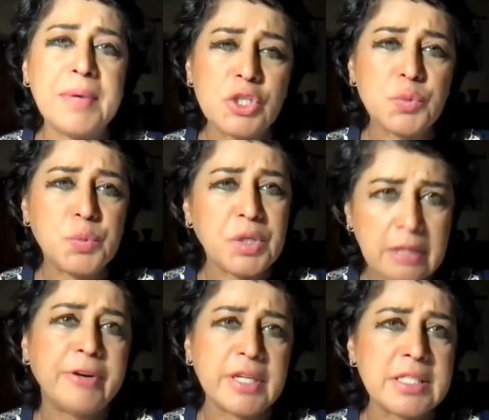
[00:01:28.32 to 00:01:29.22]
because
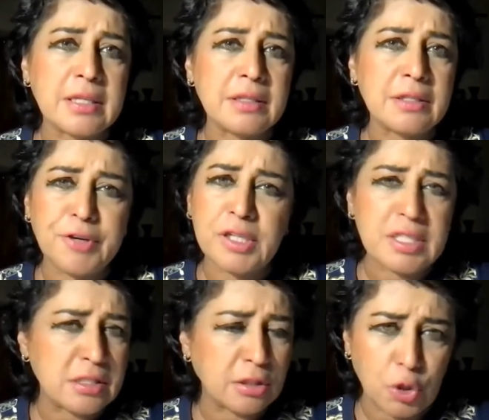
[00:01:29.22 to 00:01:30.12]
we're still fighting.
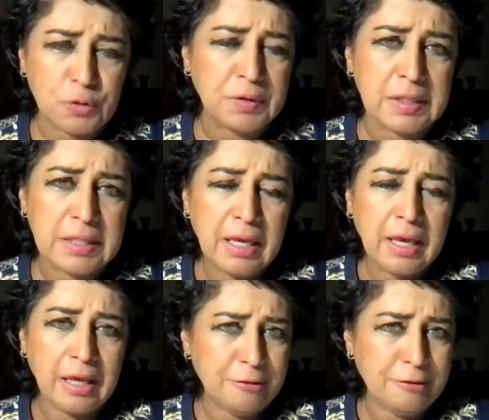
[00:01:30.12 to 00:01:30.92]
The fight is not over.